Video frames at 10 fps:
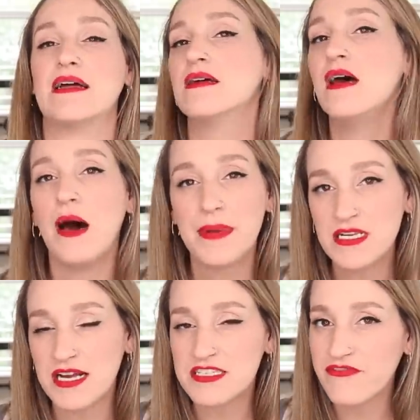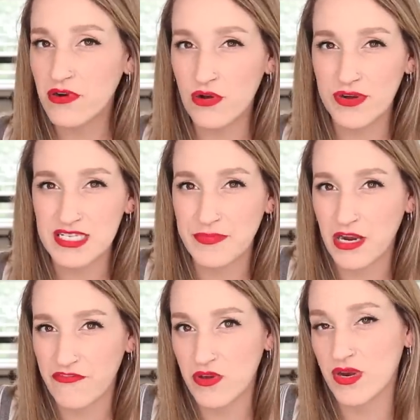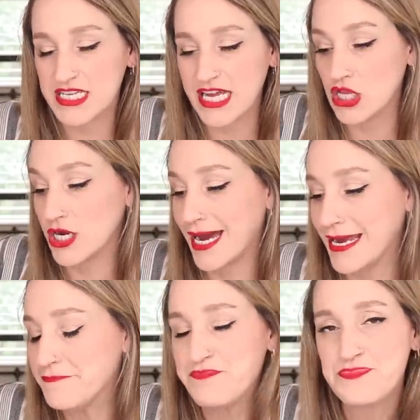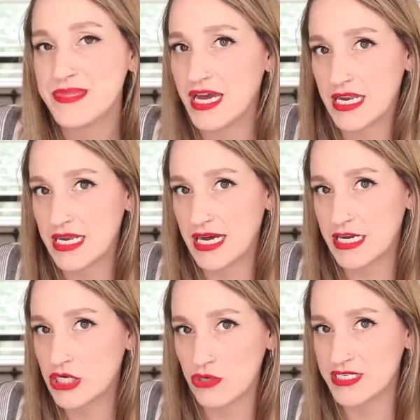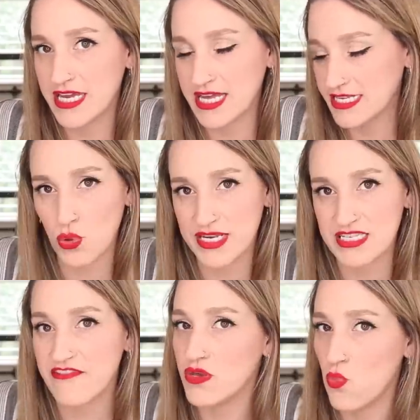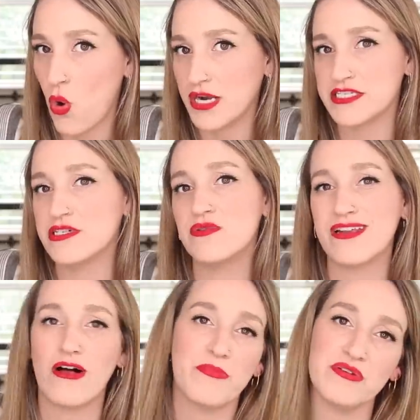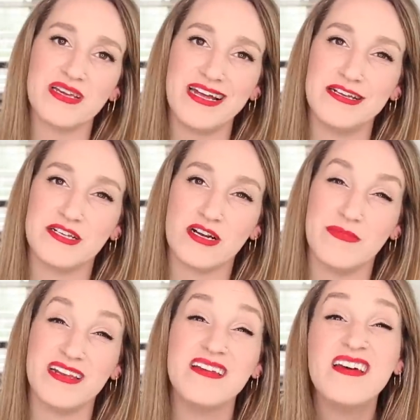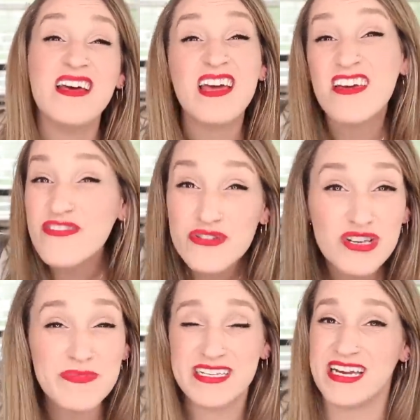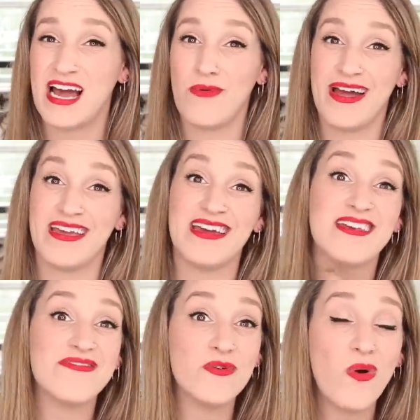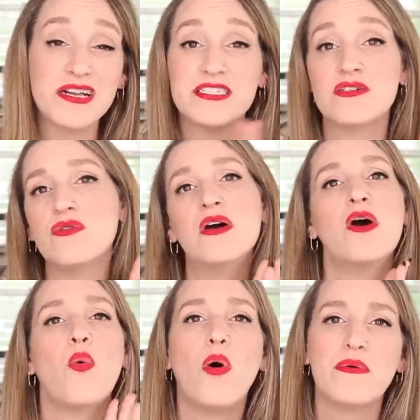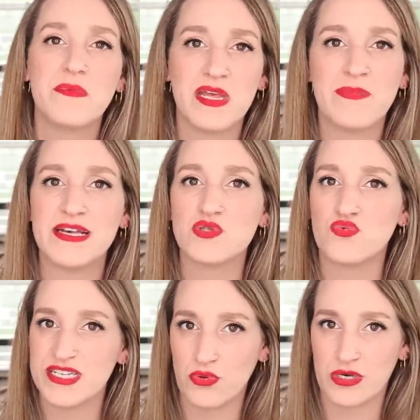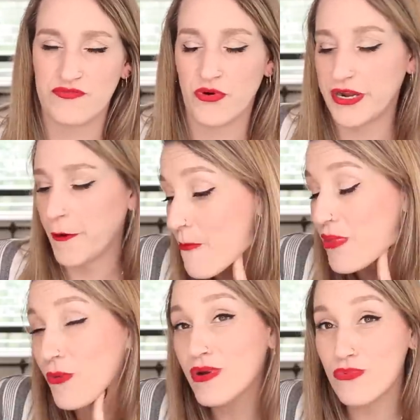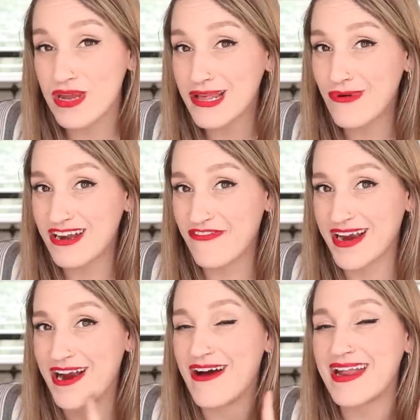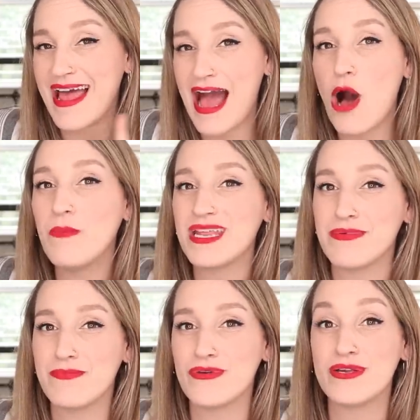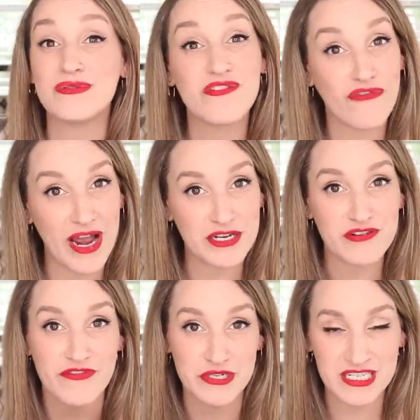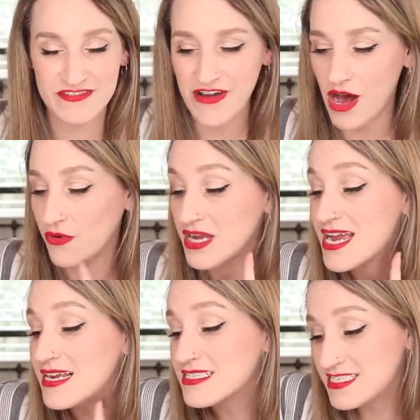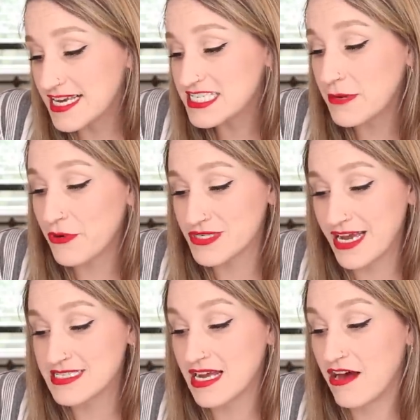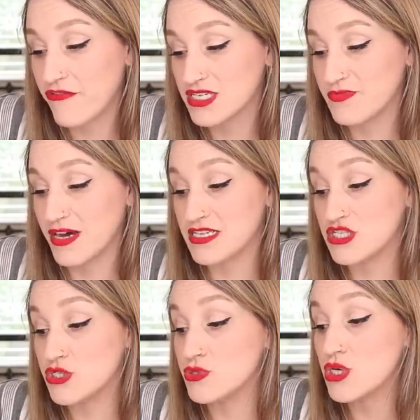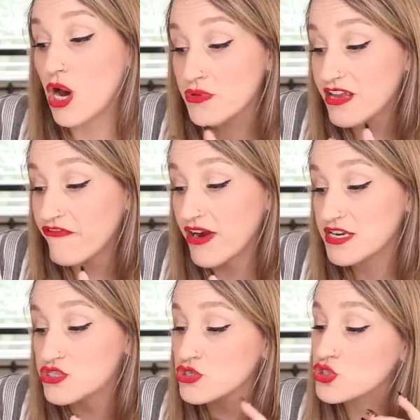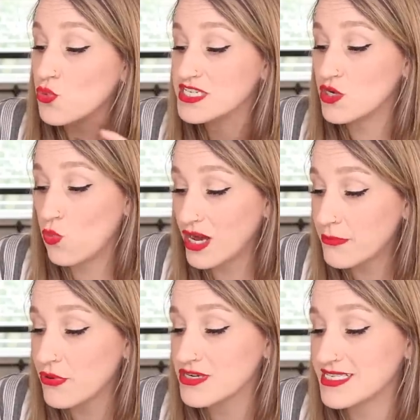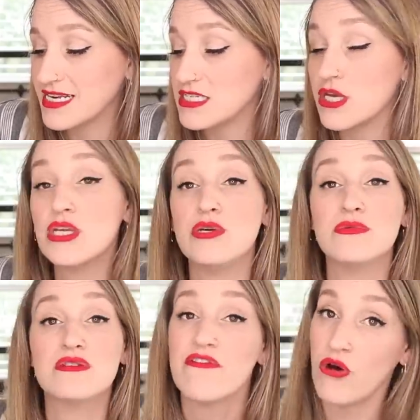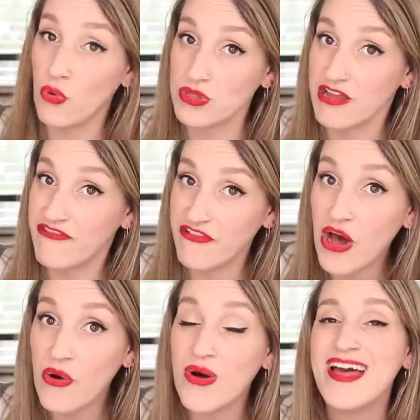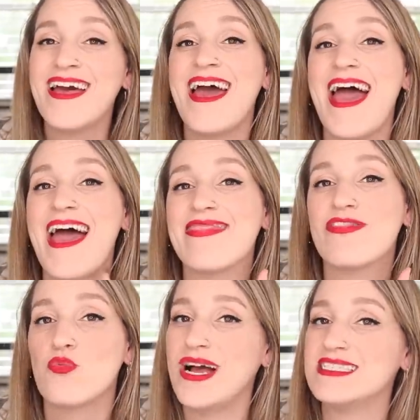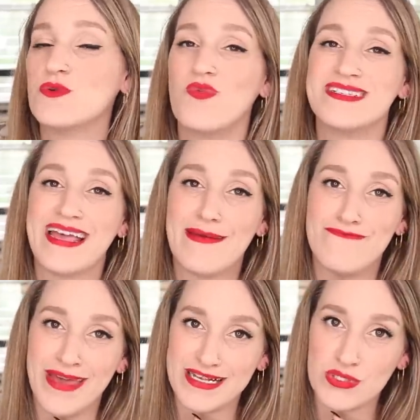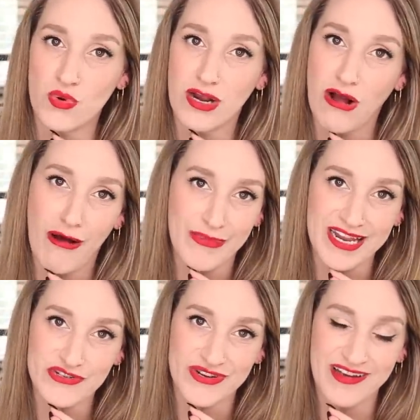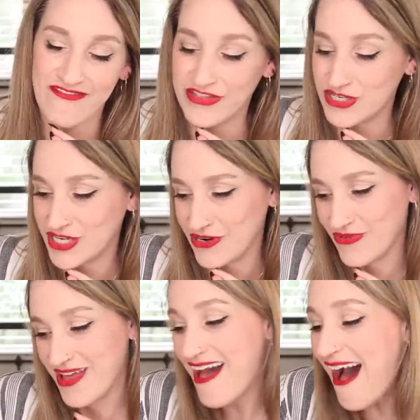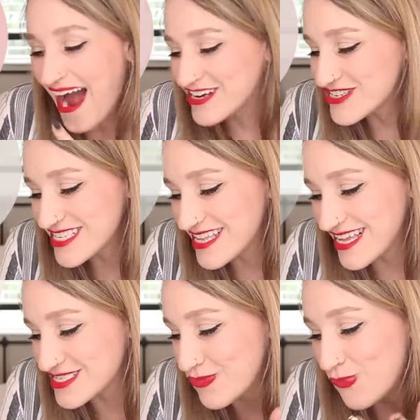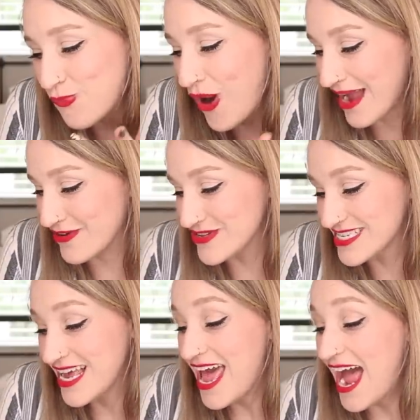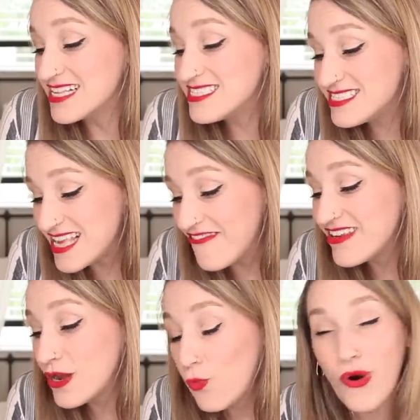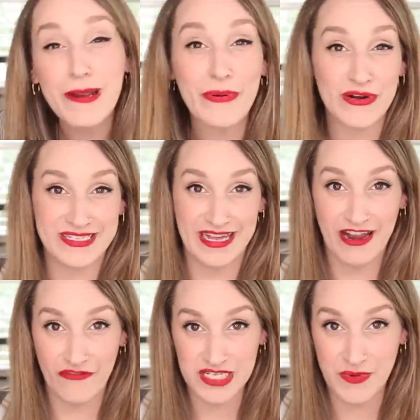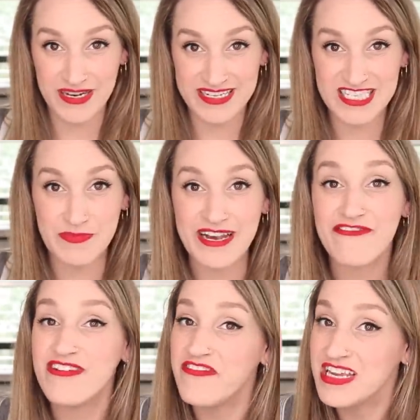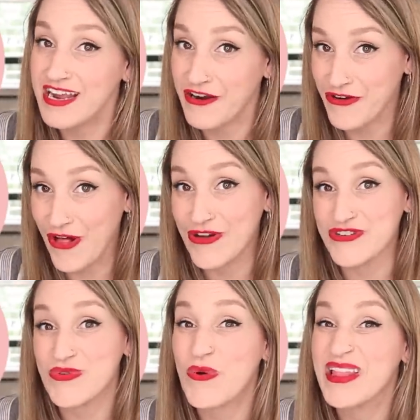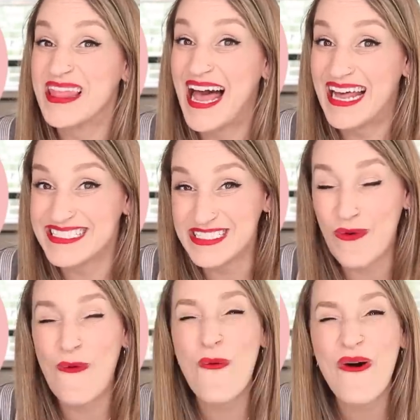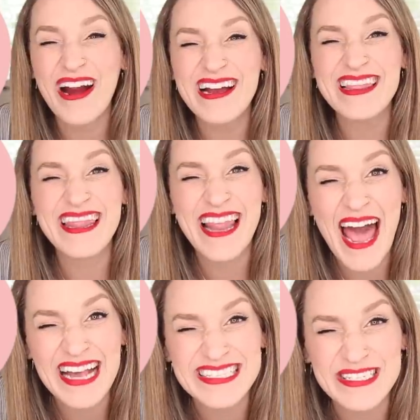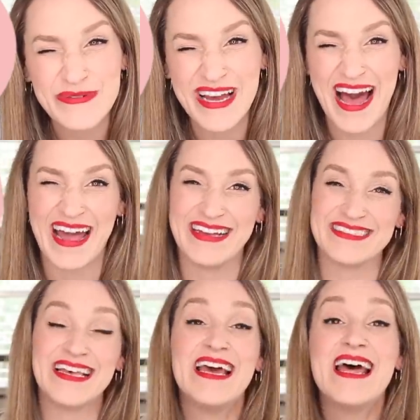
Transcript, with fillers: I'm going to toss the floral quiz up here if you want to take a look at it and uh, go take that quiz if you want to. It'll help you kind of determine if you should be DIYing and if you want to, what would be the best resource for you. But we really wanted to figure out how many people used fresh versus faux. 60% of respondents used only fresh, 21% used only faux, and the rest was a mix or a combination of the two. I just think that's wild. And 71% of respondents spent $1,500 or less. Or less, you guys.